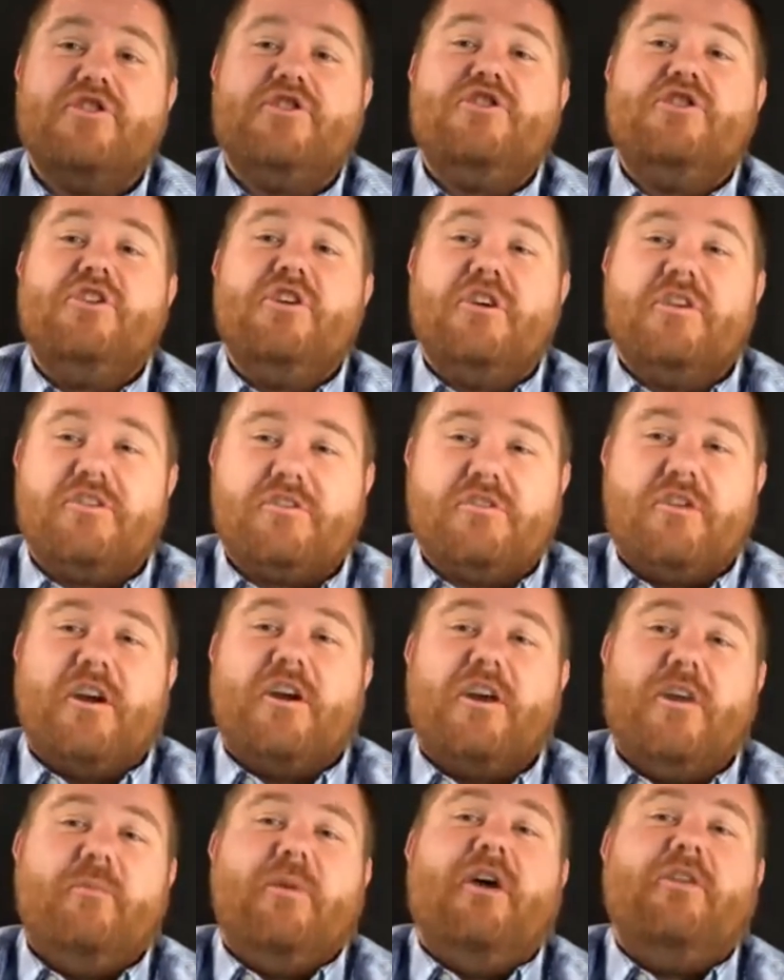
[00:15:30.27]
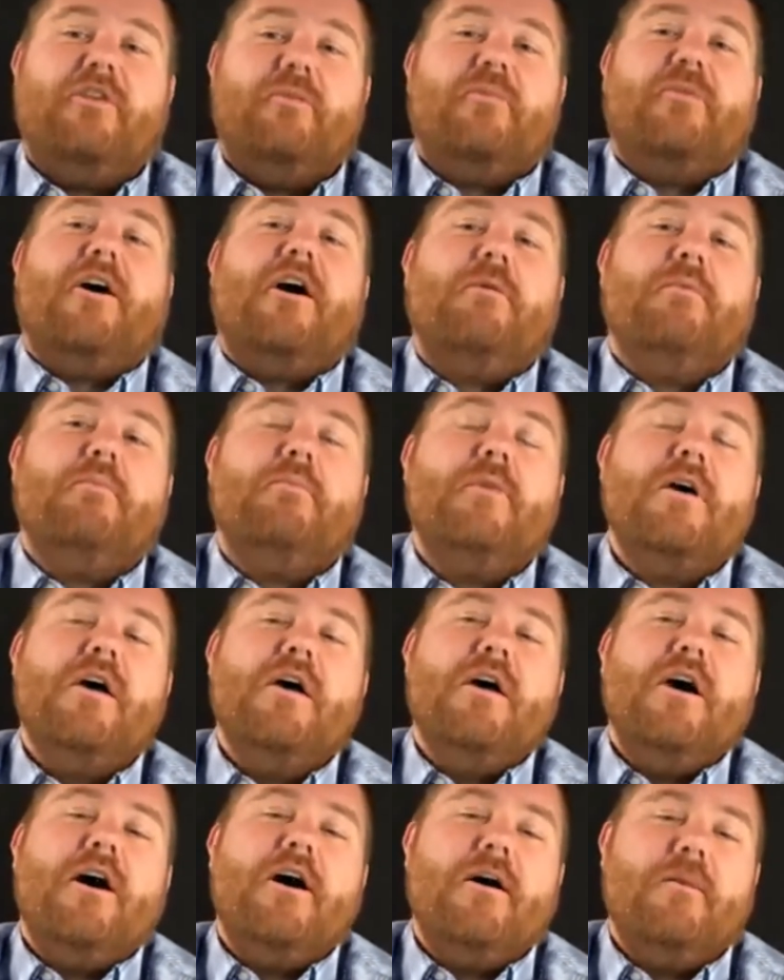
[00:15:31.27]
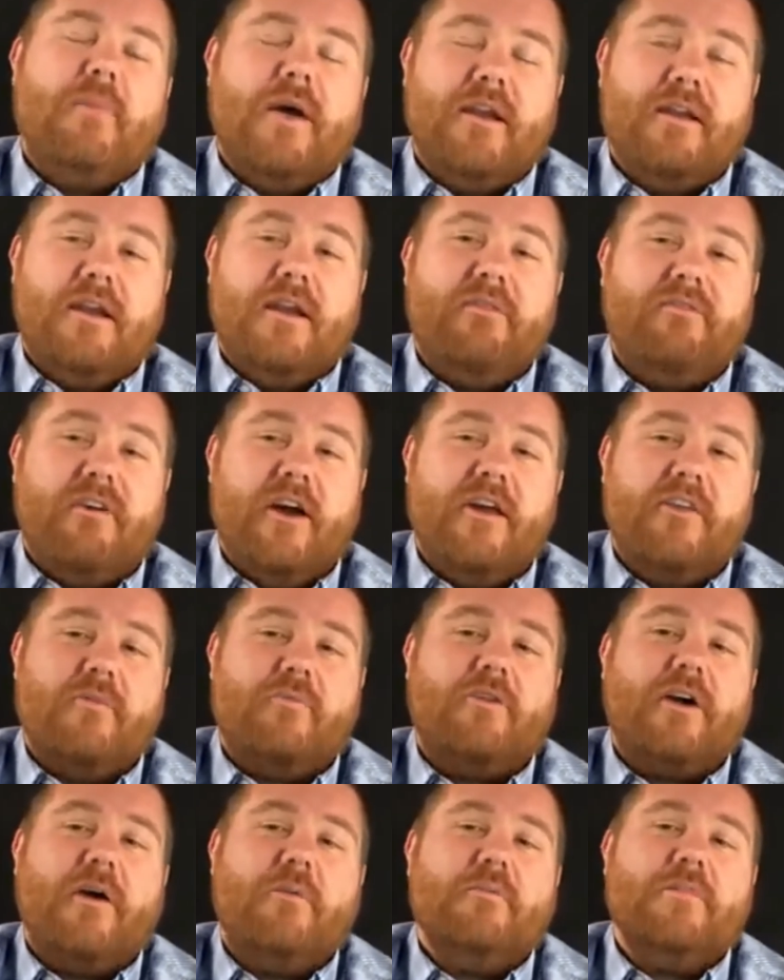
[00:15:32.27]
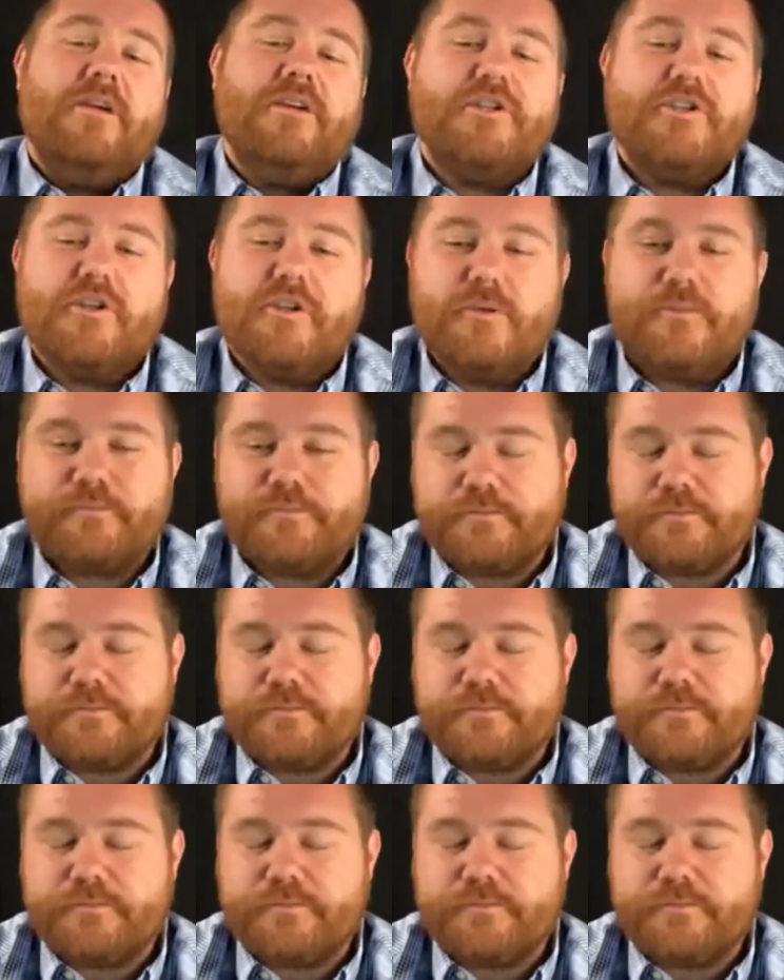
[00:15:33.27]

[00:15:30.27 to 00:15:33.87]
just talking about the problem, identifying the problem issue.